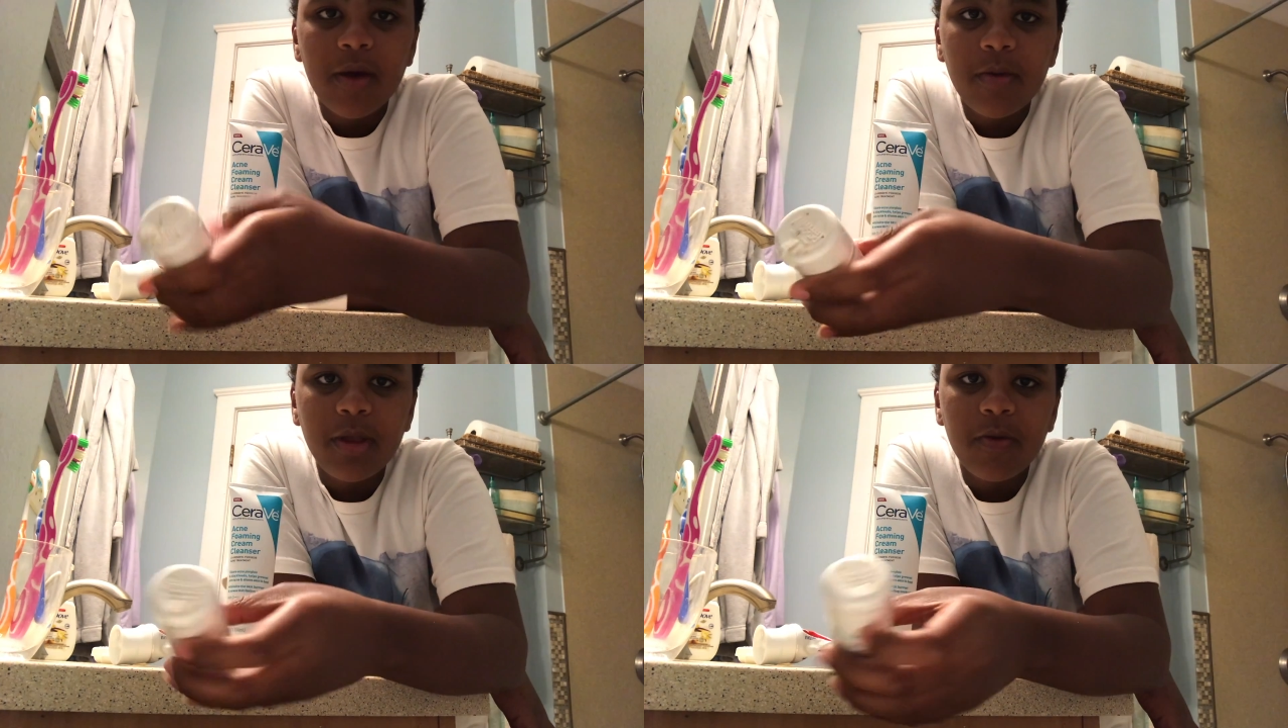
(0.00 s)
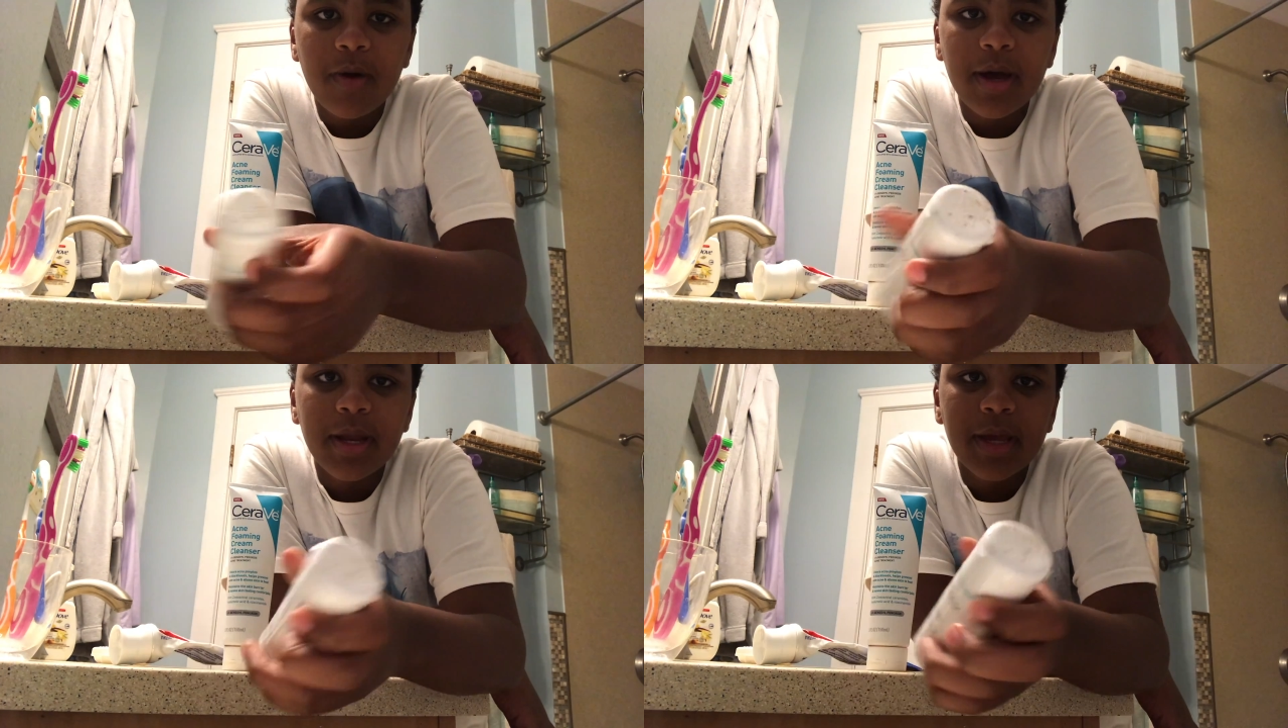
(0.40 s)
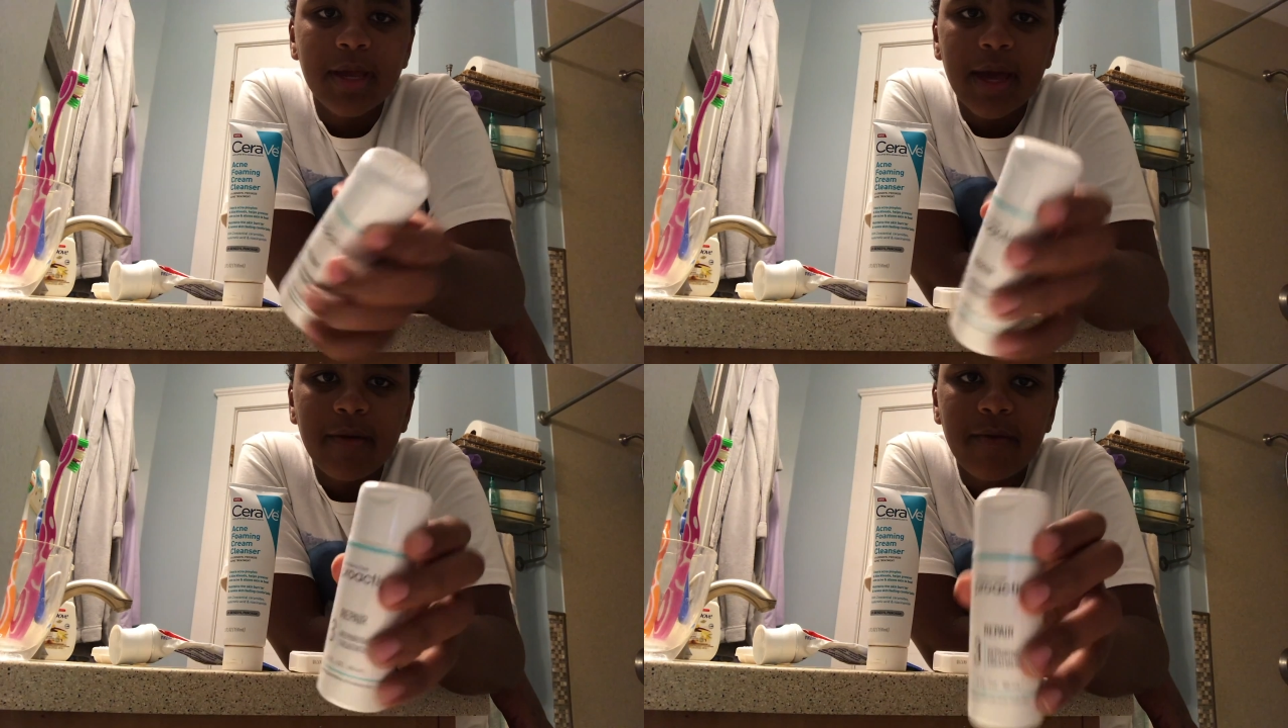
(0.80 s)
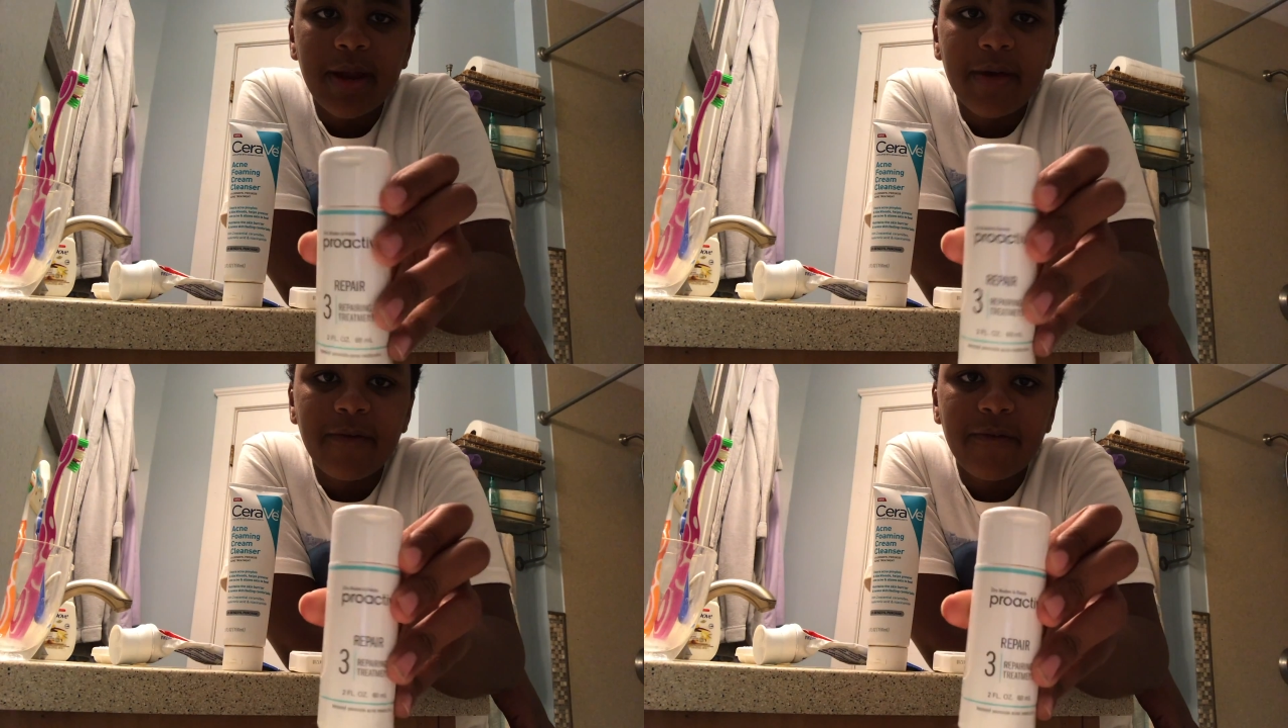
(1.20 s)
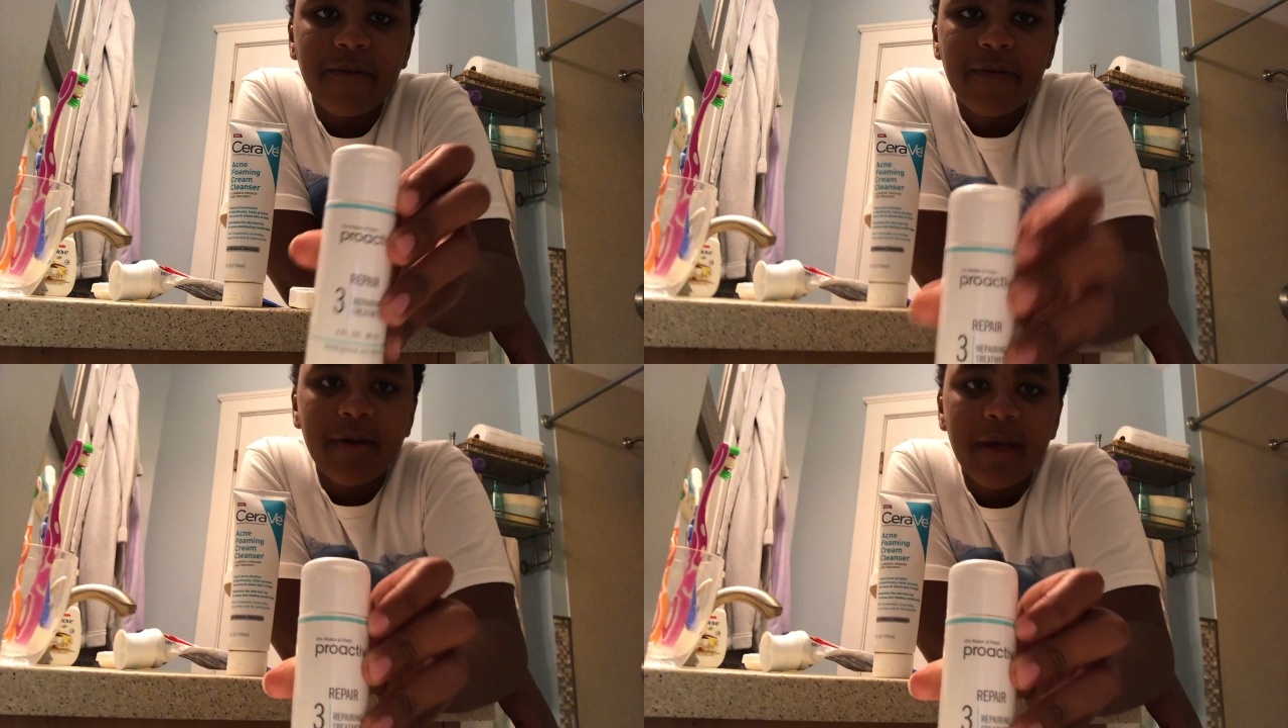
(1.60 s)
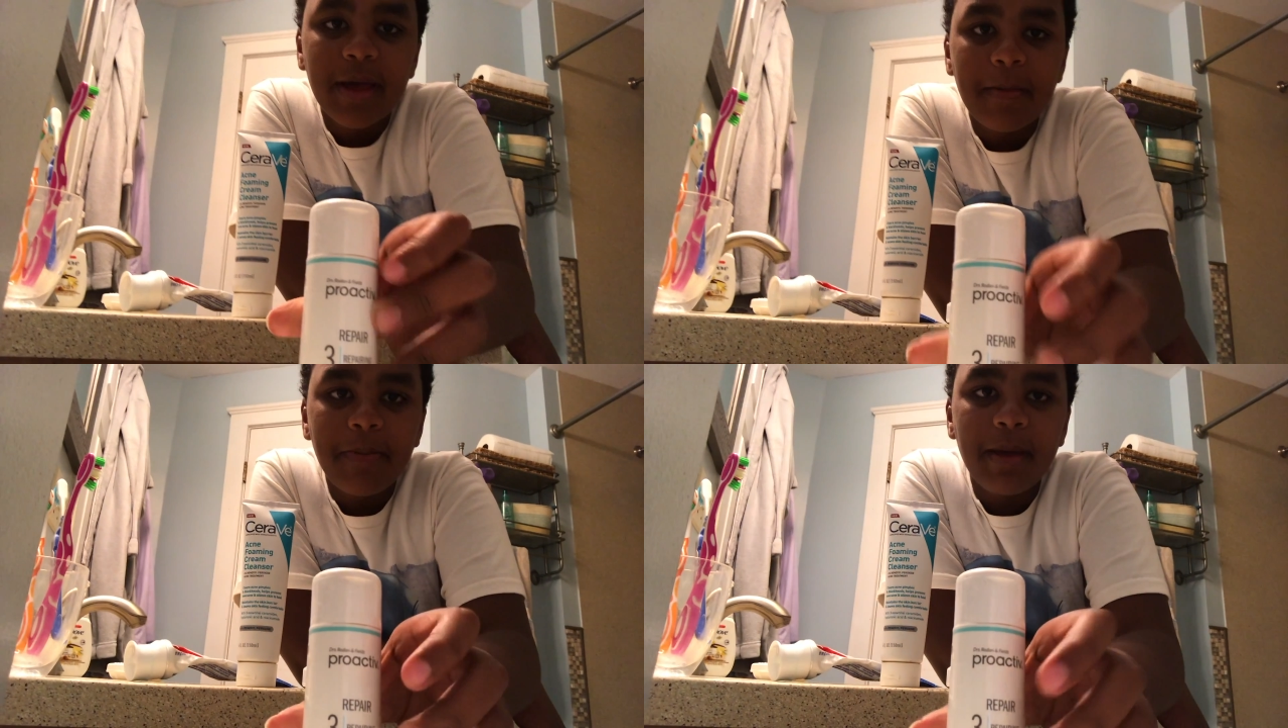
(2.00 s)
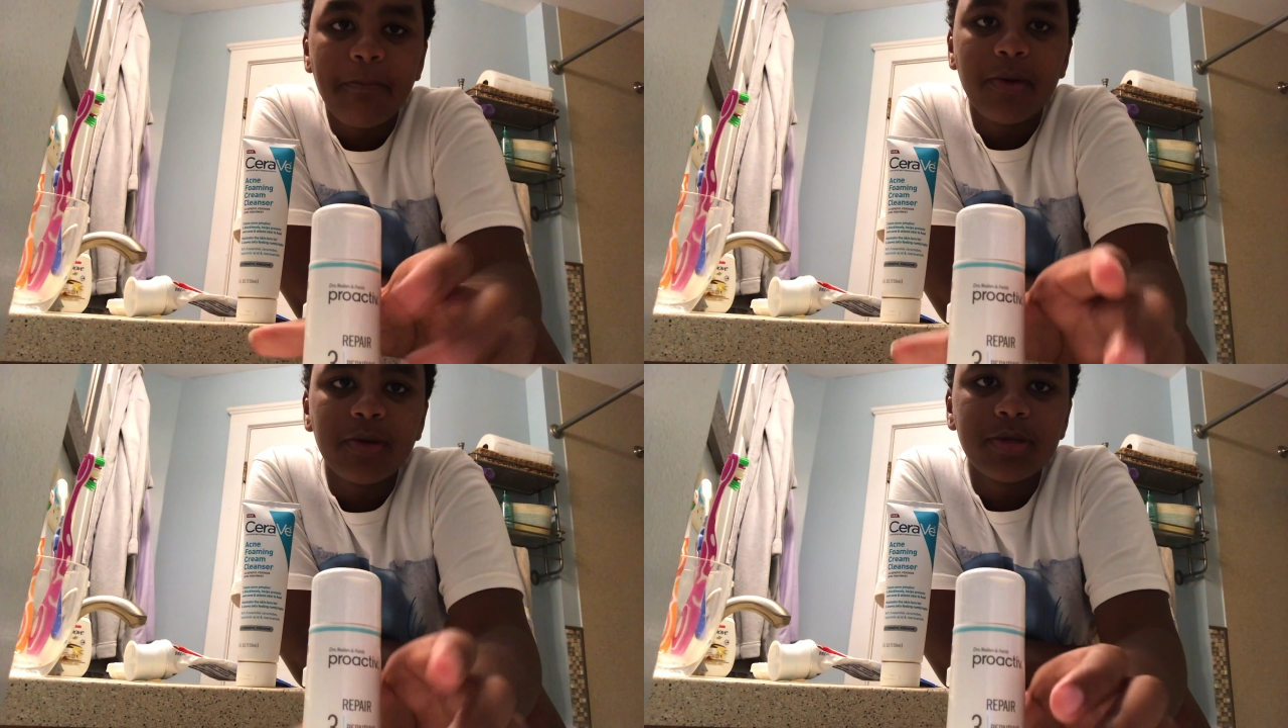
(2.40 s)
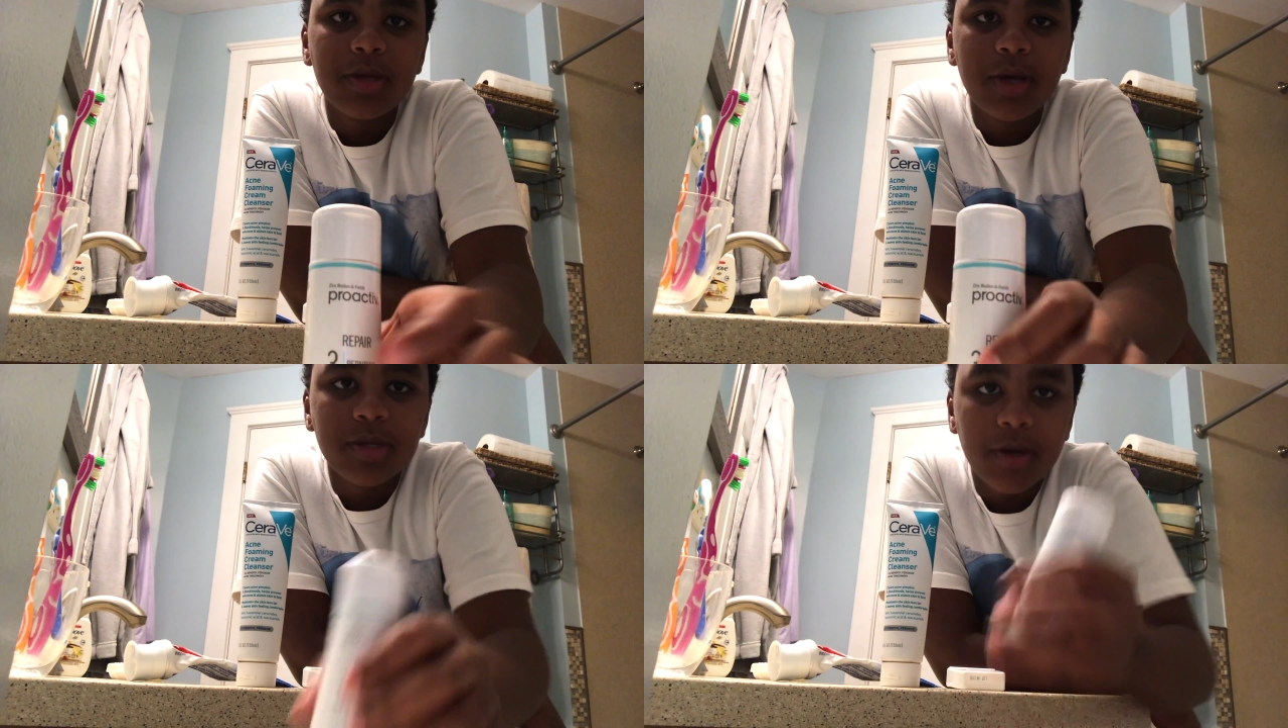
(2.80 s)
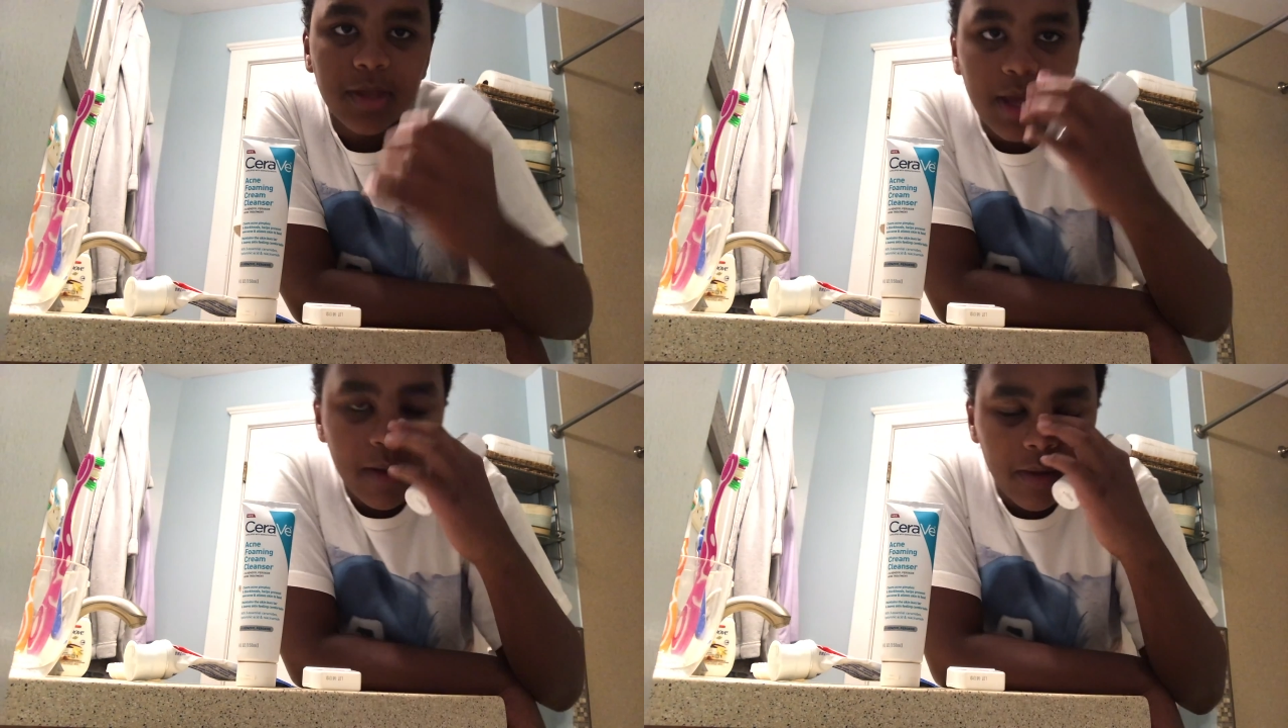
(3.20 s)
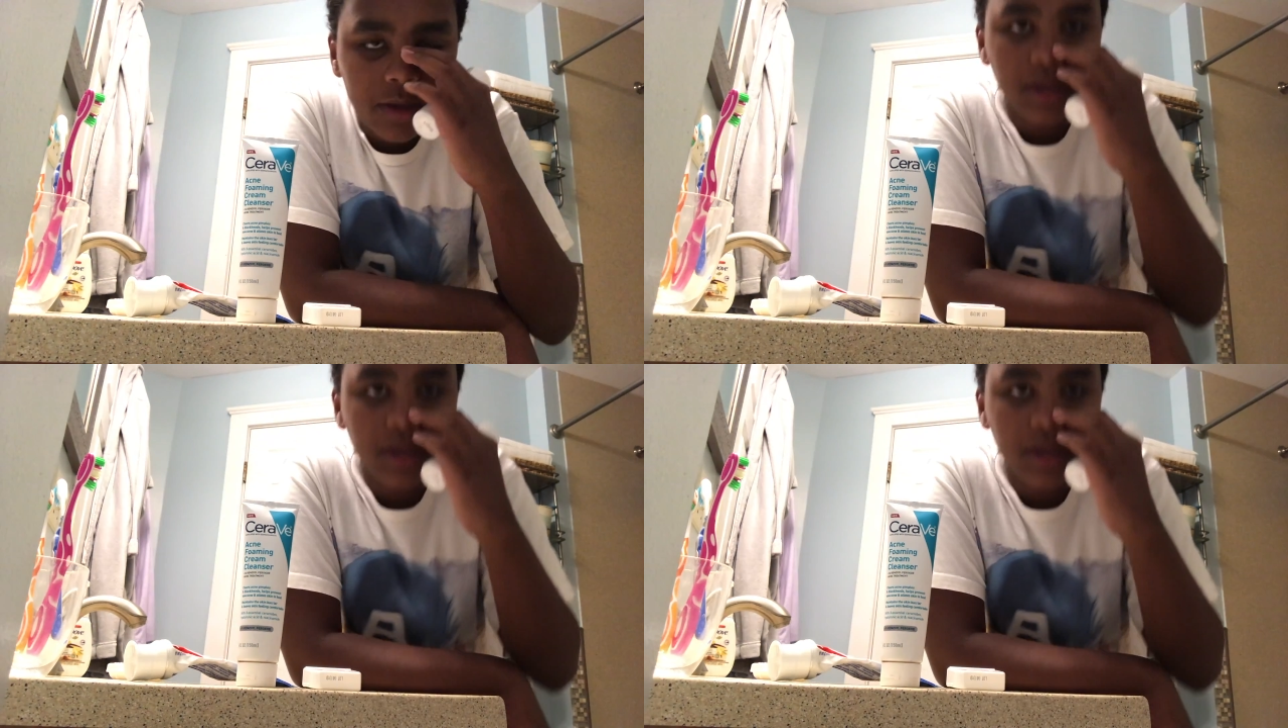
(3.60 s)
when you want to get rid of pimples. Also, the camera,